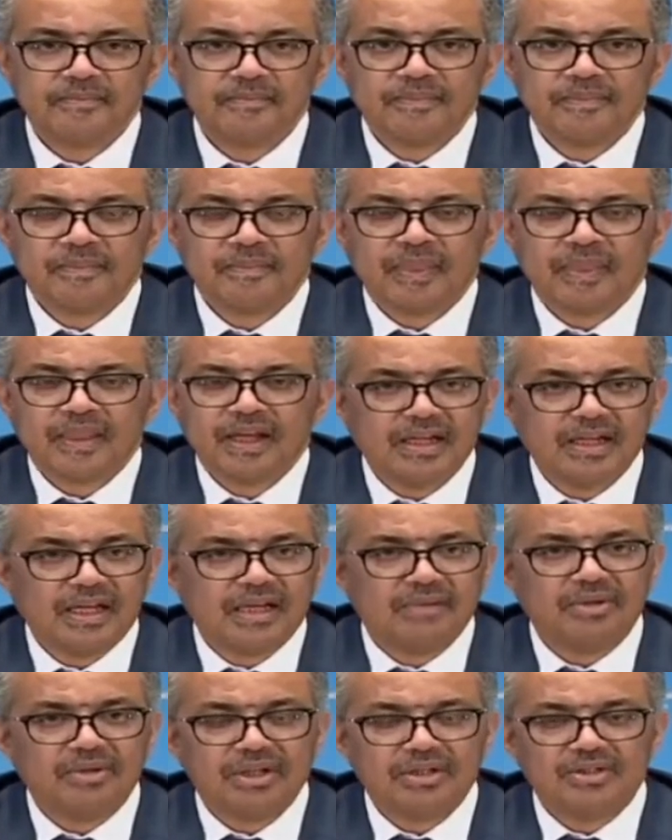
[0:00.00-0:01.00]

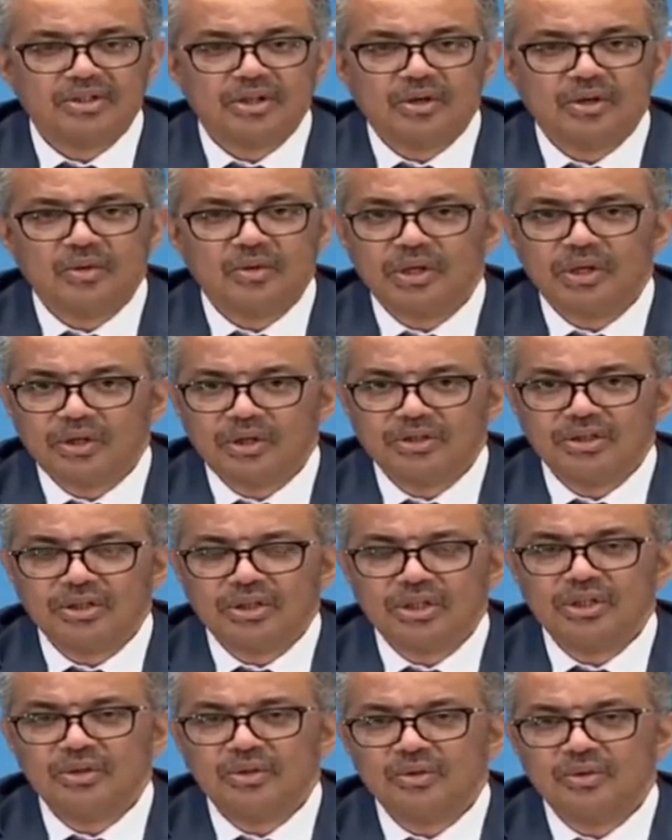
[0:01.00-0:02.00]
WHO will continue
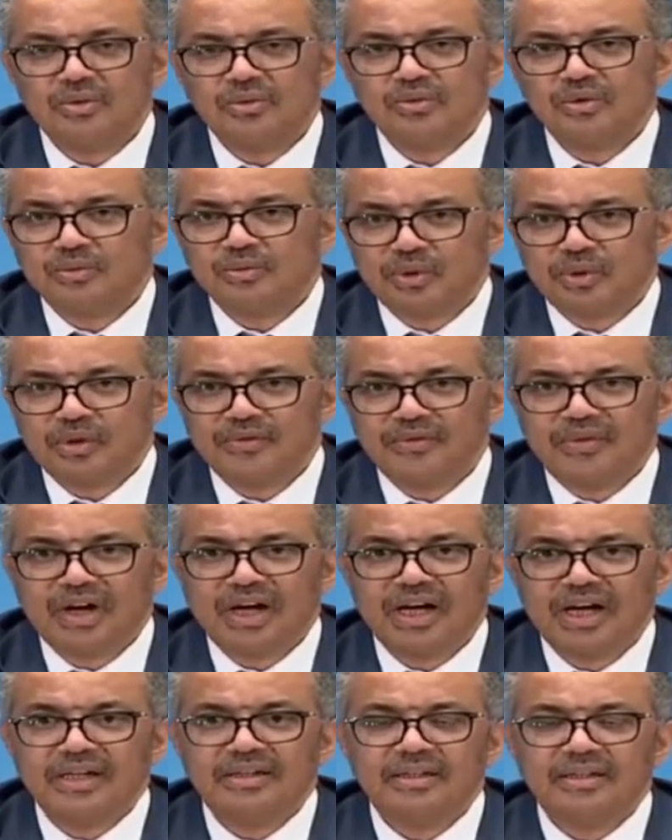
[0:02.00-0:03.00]
to provide
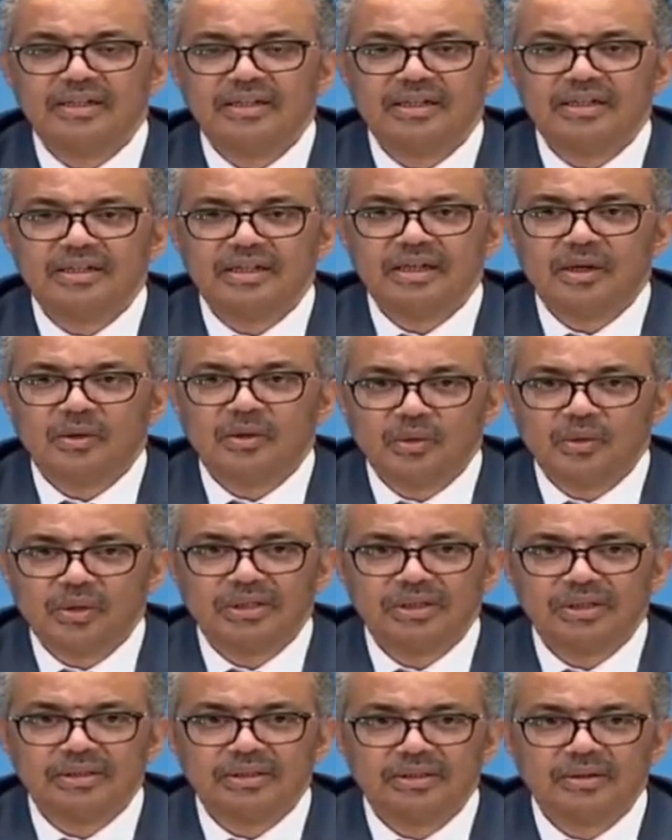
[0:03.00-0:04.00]
the world
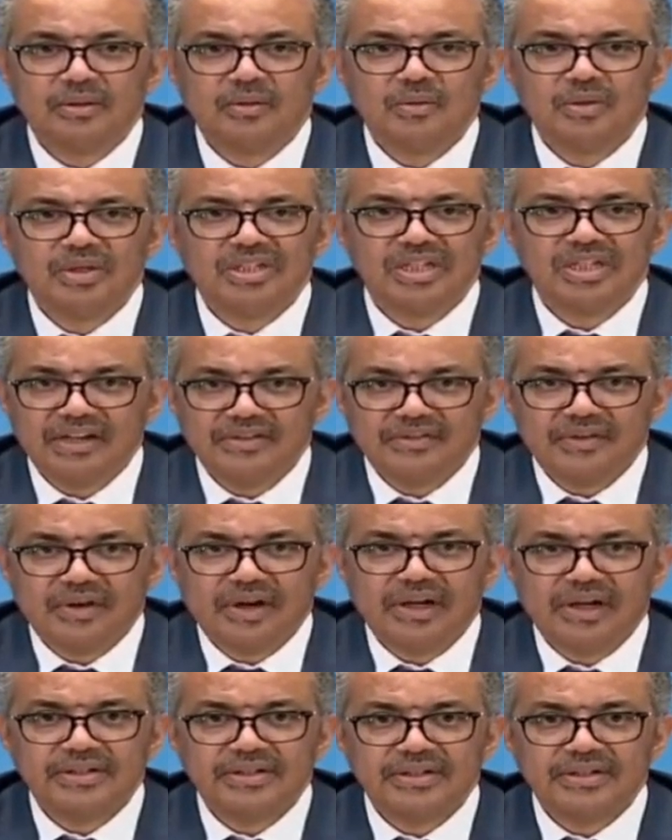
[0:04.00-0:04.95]
with advice